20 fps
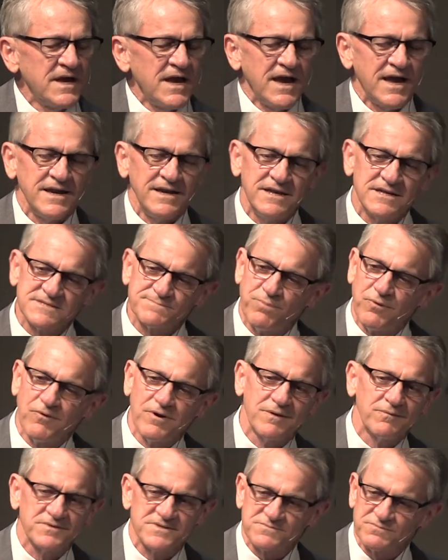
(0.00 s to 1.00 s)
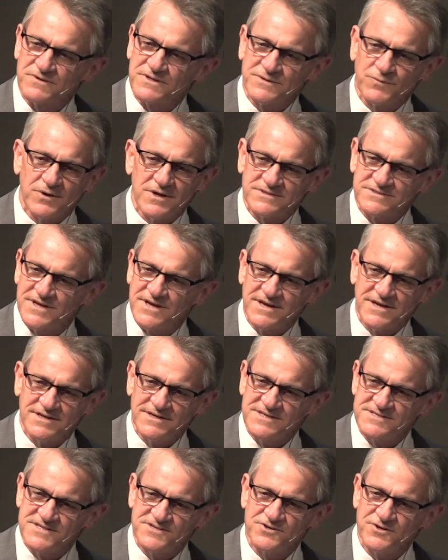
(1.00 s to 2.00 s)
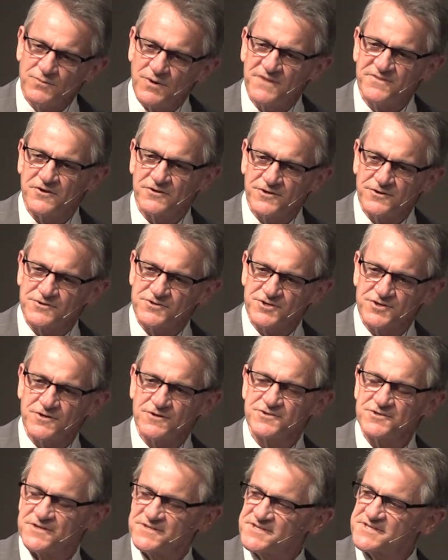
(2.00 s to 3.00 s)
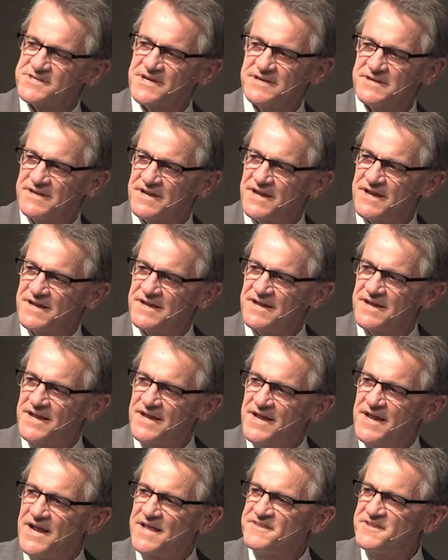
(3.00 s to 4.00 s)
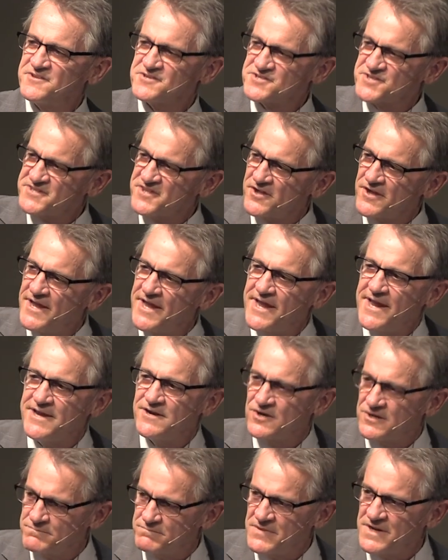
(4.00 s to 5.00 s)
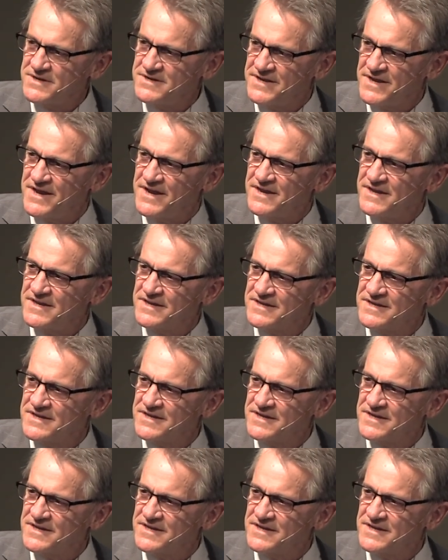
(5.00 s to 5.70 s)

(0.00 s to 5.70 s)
And his point was really well taken. He said, You know what? They'll go to church on Sunday and then they'll, they'll hate on Monday.